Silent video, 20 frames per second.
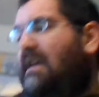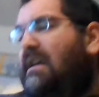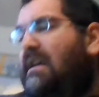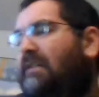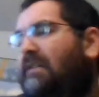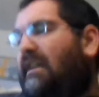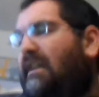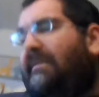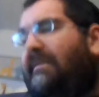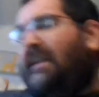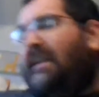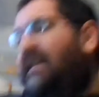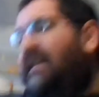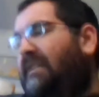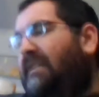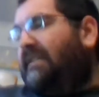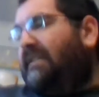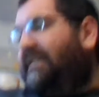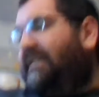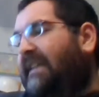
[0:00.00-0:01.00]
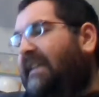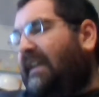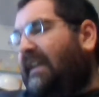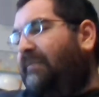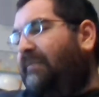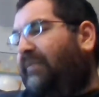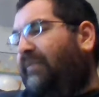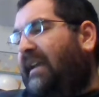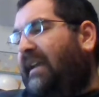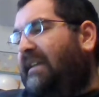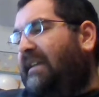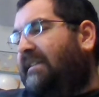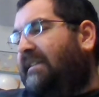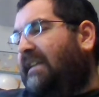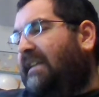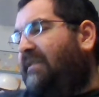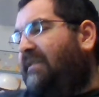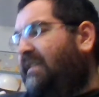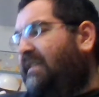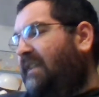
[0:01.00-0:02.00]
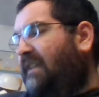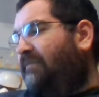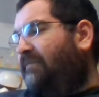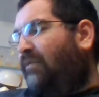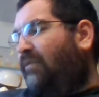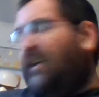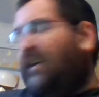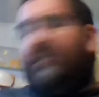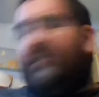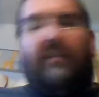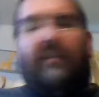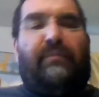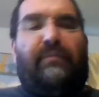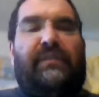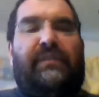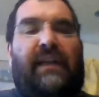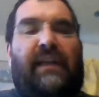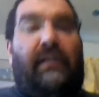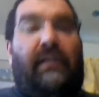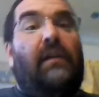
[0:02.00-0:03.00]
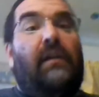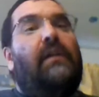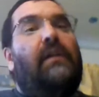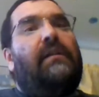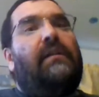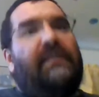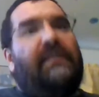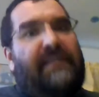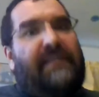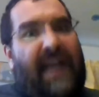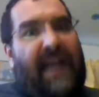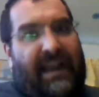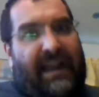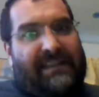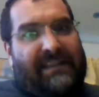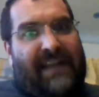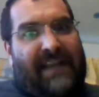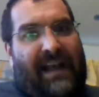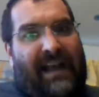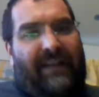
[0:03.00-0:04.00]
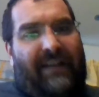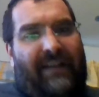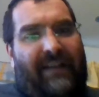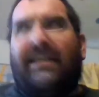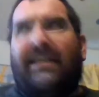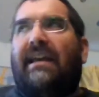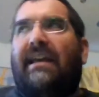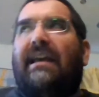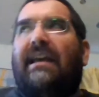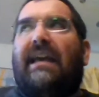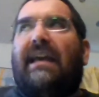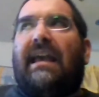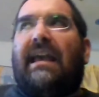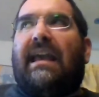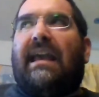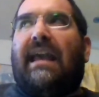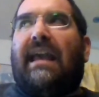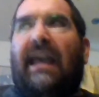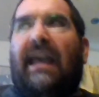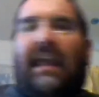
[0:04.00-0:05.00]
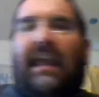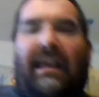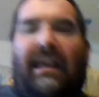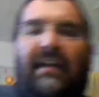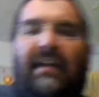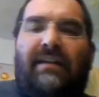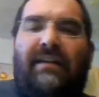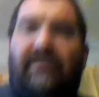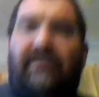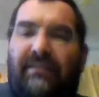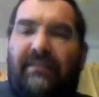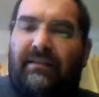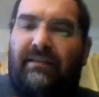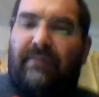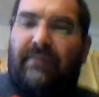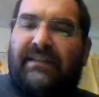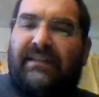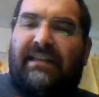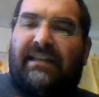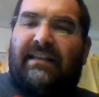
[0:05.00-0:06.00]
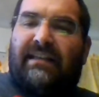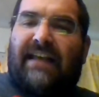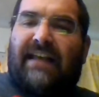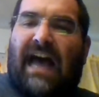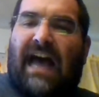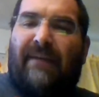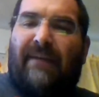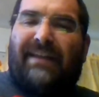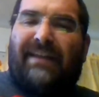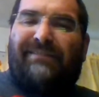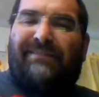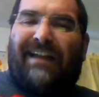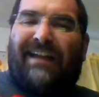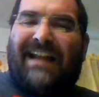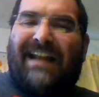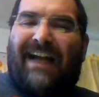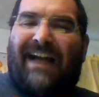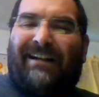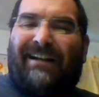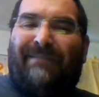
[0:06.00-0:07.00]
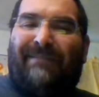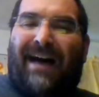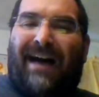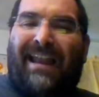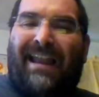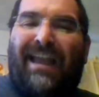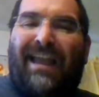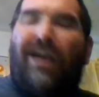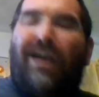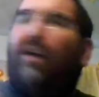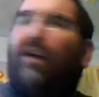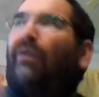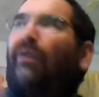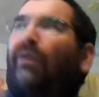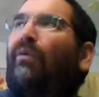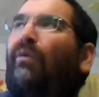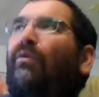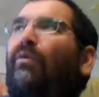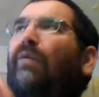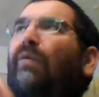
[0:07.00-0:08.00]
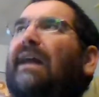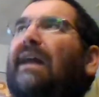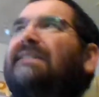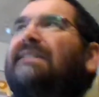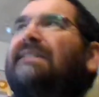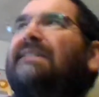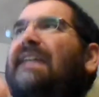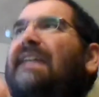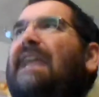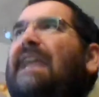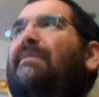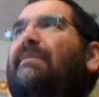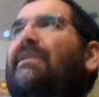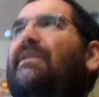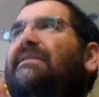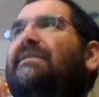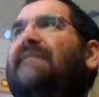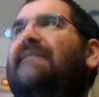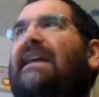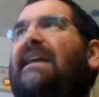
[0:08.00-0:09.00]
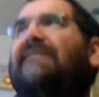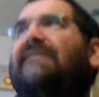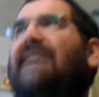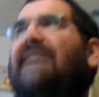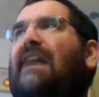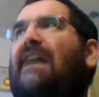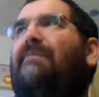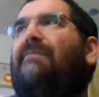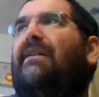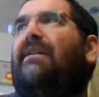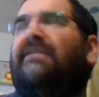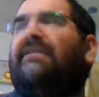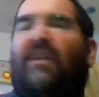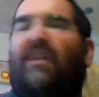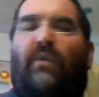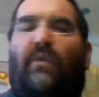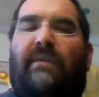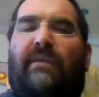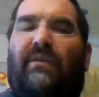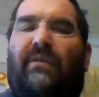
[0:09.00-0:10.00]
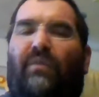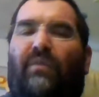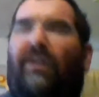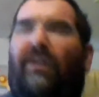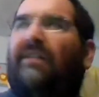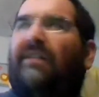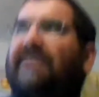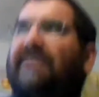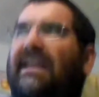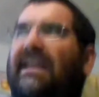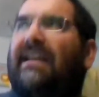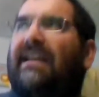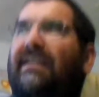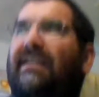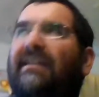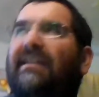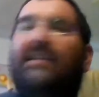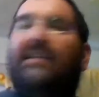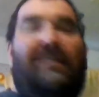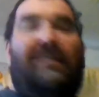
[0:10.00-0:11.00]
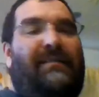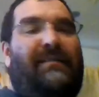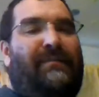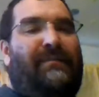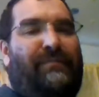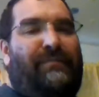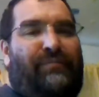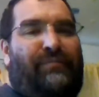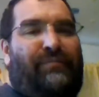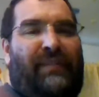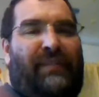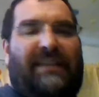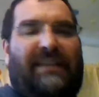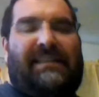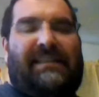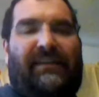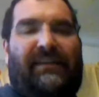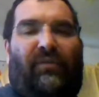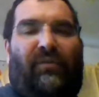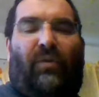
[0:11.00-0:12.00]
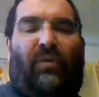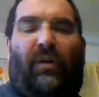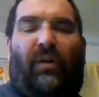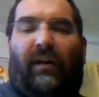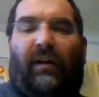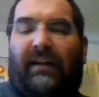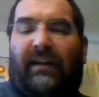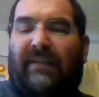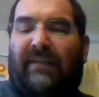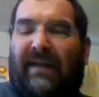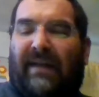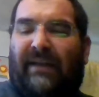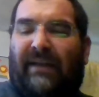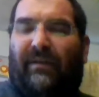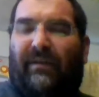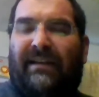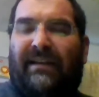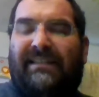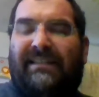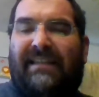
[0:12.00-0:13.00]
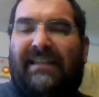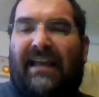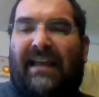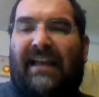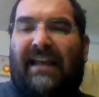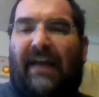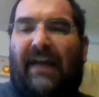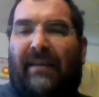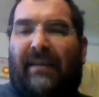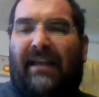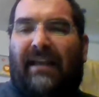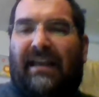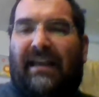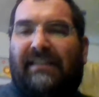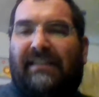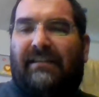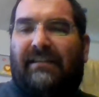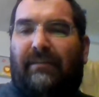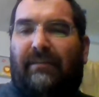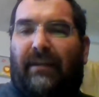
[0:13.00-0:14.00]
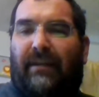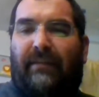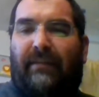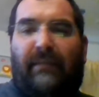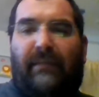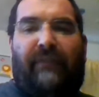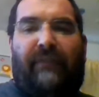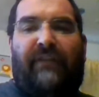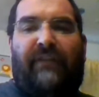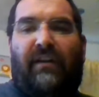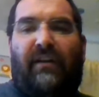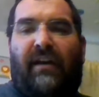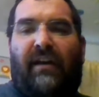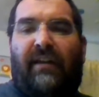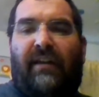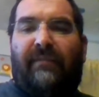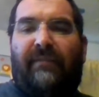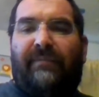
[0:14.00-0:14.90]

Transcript: Coming in second place, 17.3%, textiles. Hey, let me see it in the comments right now. Come on. What's the name of those textile mills that women worked in pre-Civil War? Come on, I want to see that comment, guys. Come on, make me feel good.